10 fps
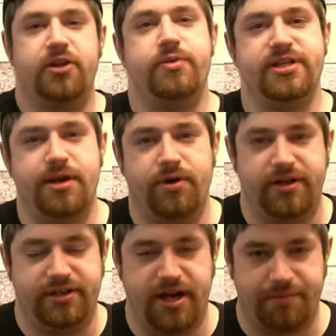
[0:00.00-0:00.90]
the reason I
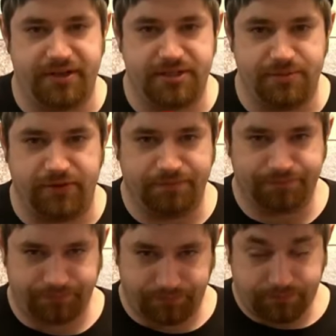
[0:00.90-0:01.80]
wanted to talk about this movie
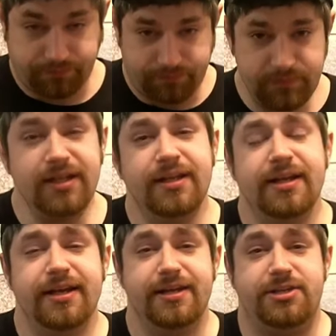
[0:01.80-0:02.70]

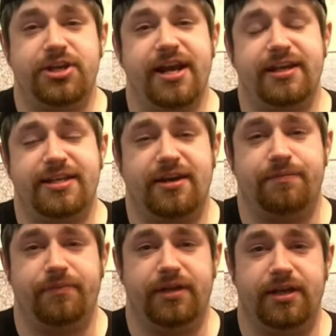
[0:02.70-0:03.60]
is Channing
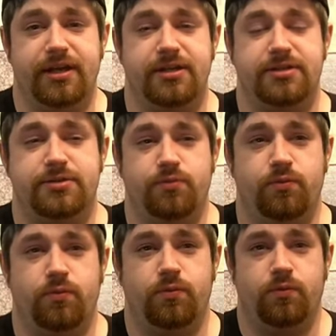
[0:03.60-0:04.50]
Tatum is
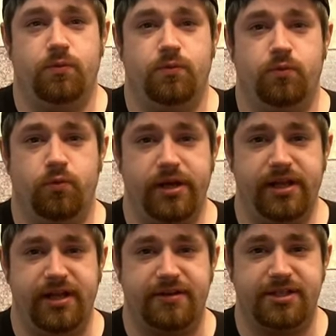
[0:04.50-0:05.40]

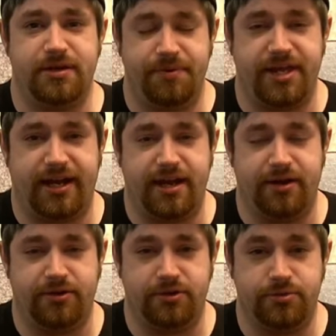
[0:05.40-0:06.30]
really a sympathetic
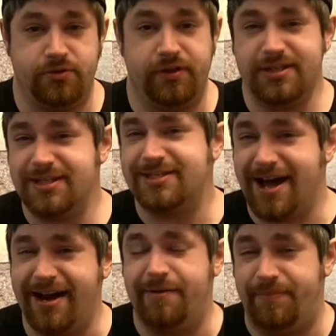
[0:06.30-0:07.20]
character in this movie. This is
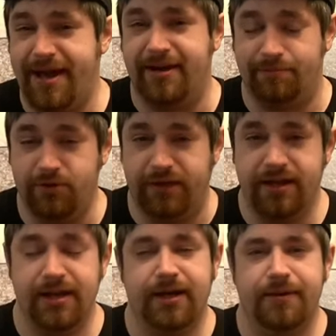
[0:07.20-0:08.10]
not a bad movie.
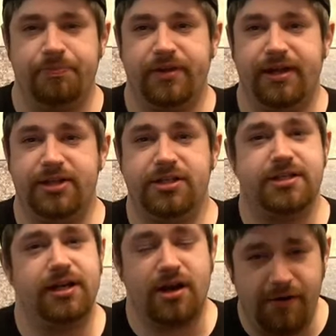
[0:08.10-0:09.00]
It's just
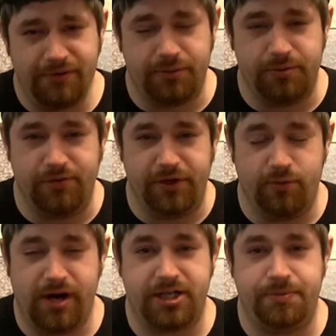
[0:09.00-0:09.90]
an uncomfortable movie to
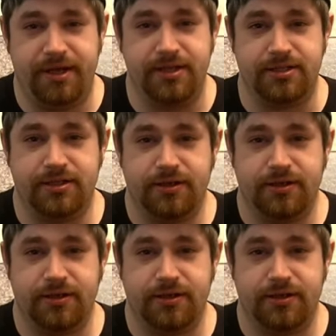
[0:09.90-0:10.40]
watch because